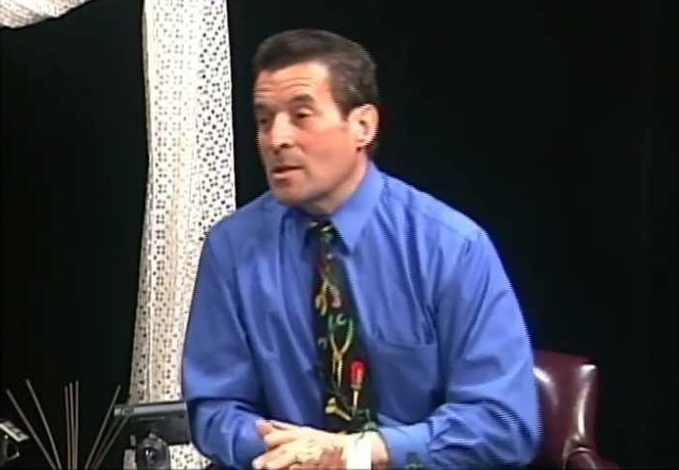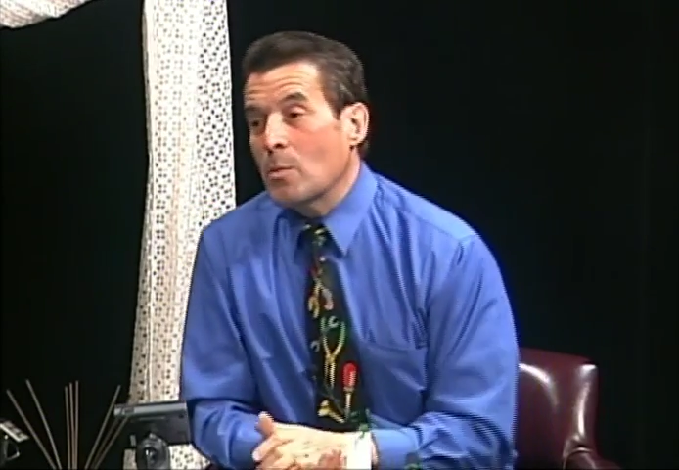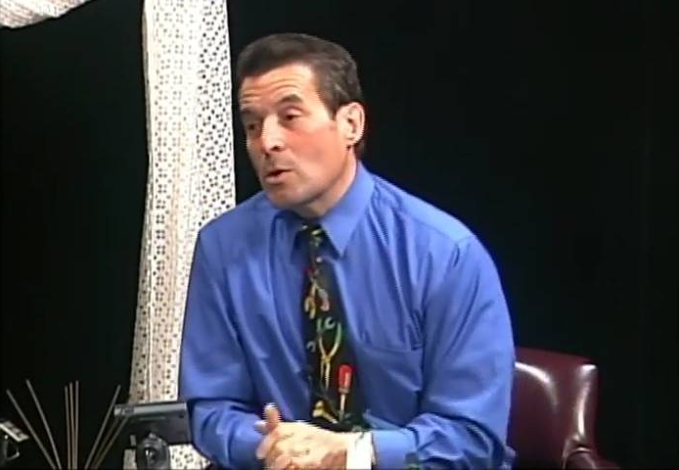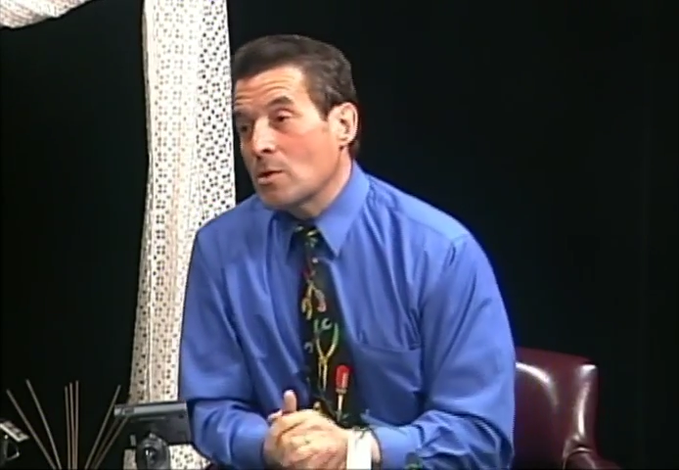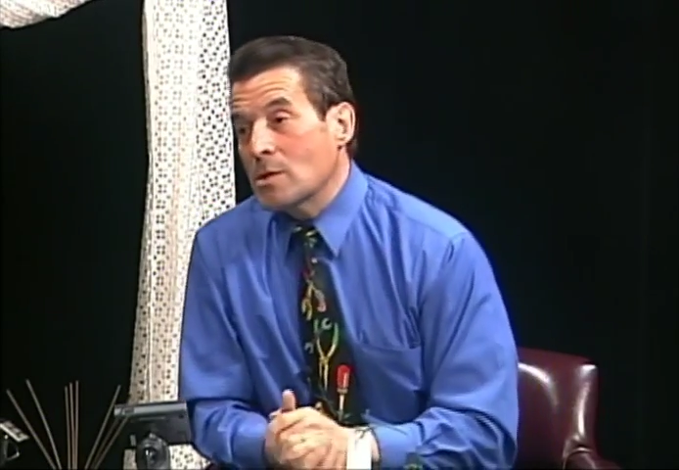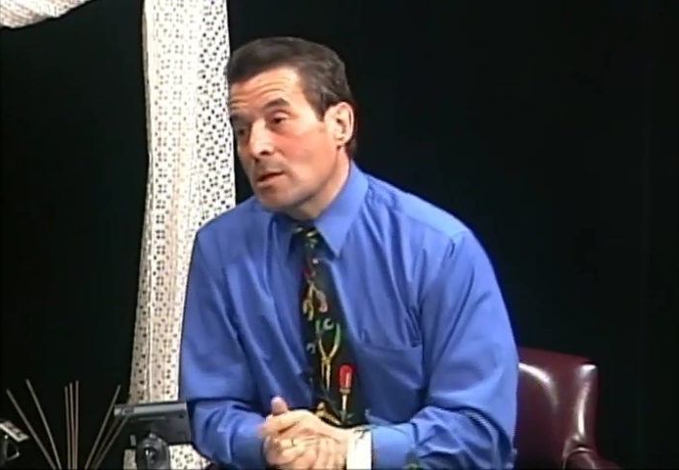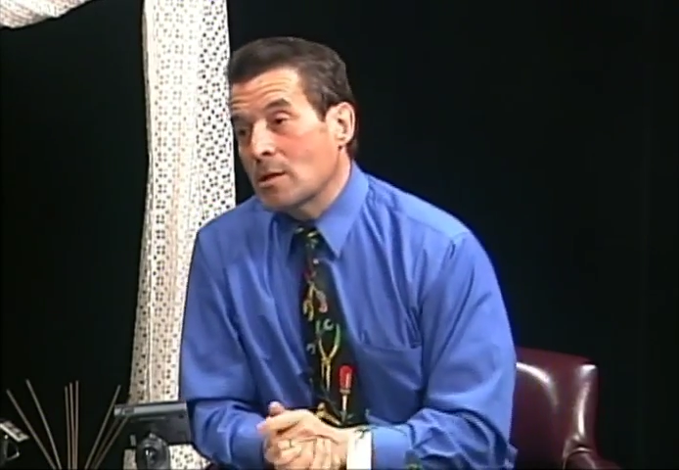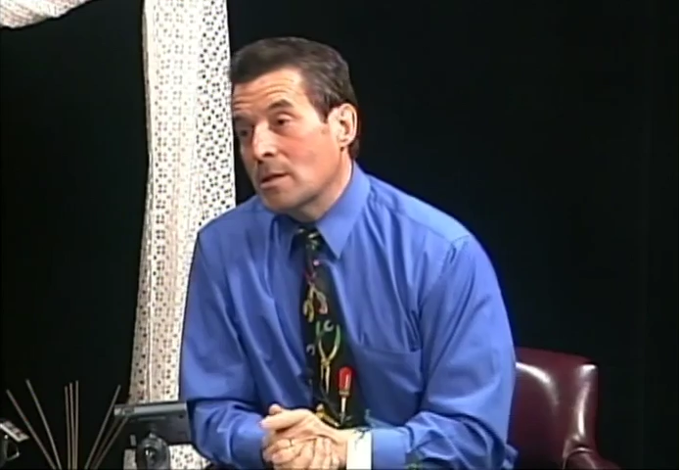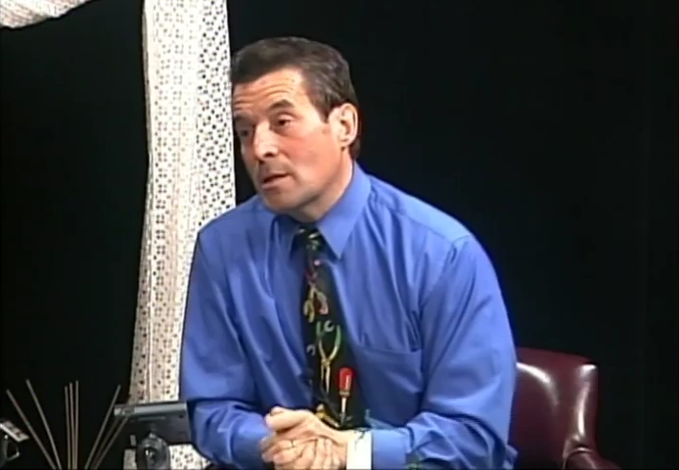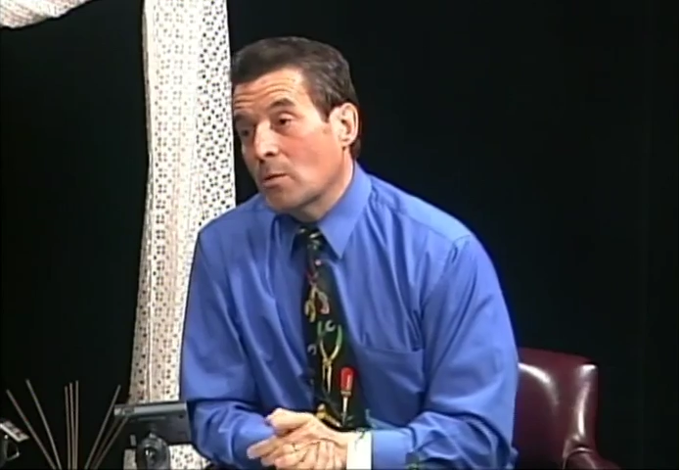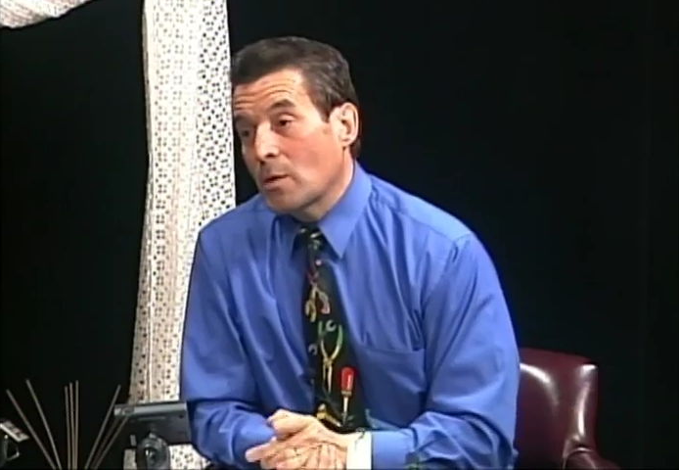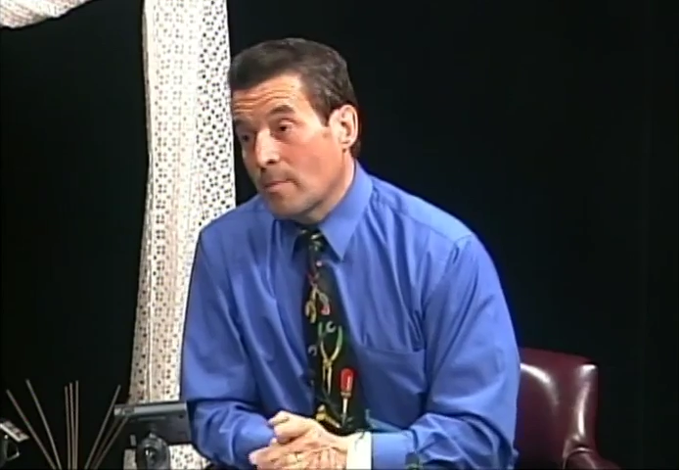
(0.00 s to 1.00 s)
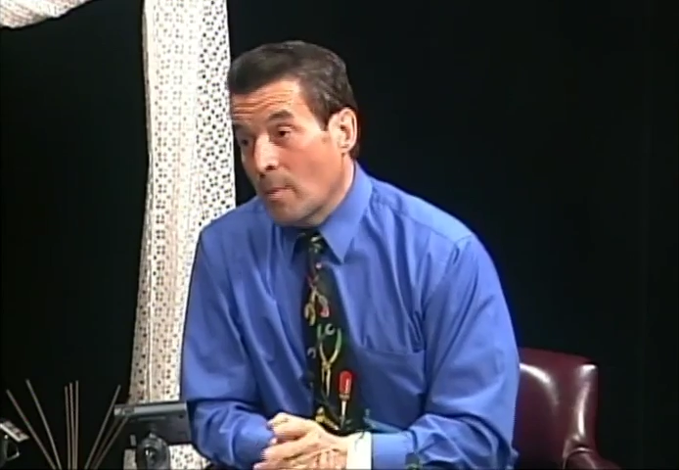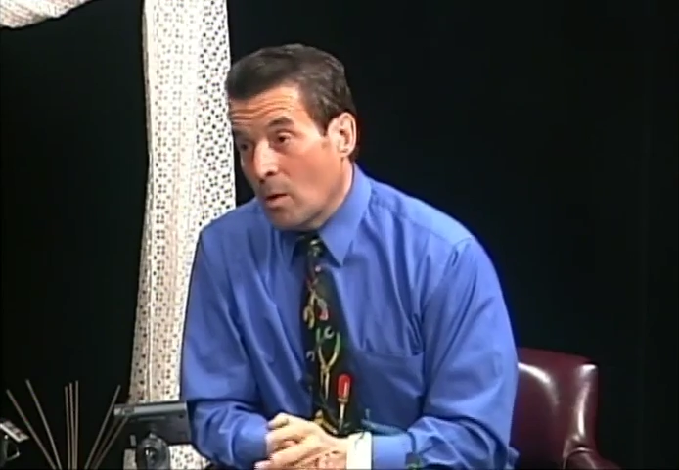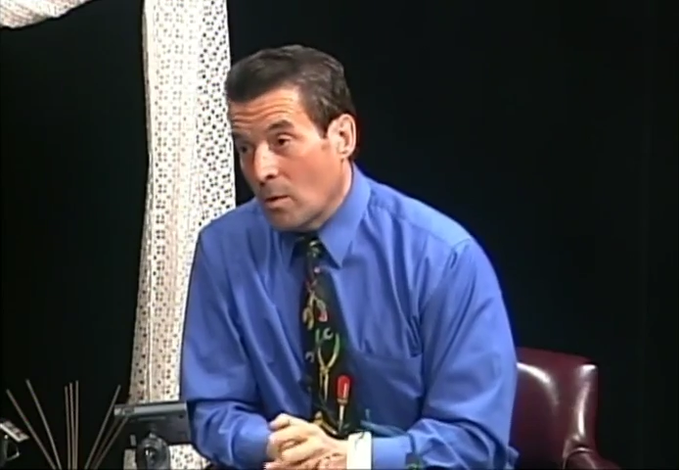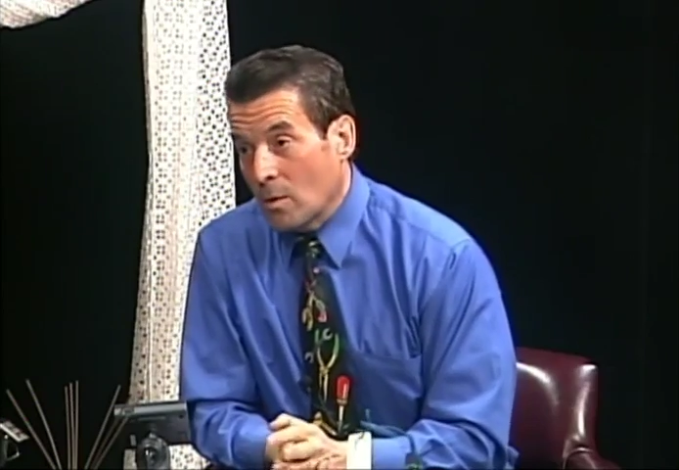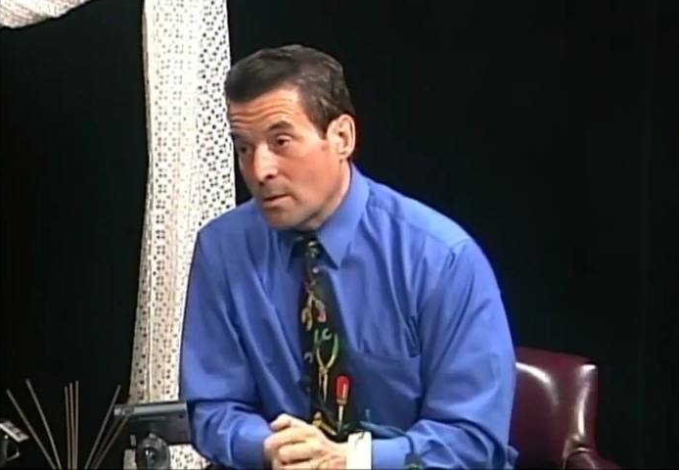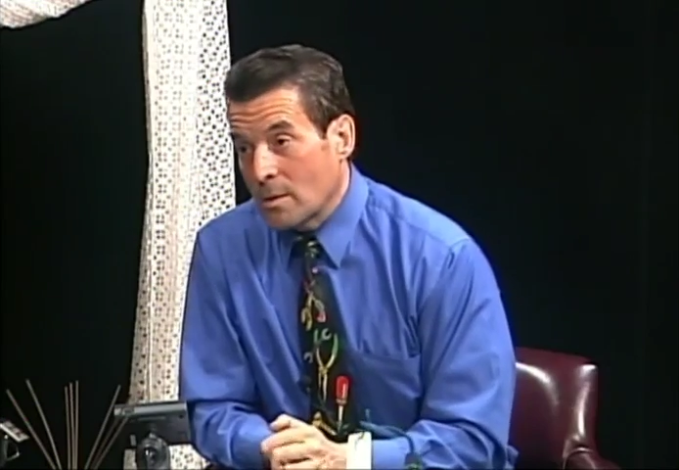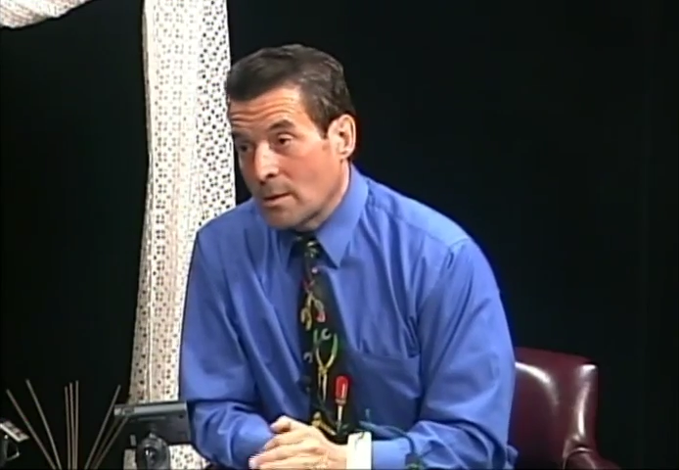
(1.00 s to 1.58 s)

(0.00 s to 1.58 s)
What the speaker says: someone goes in to deal with mold,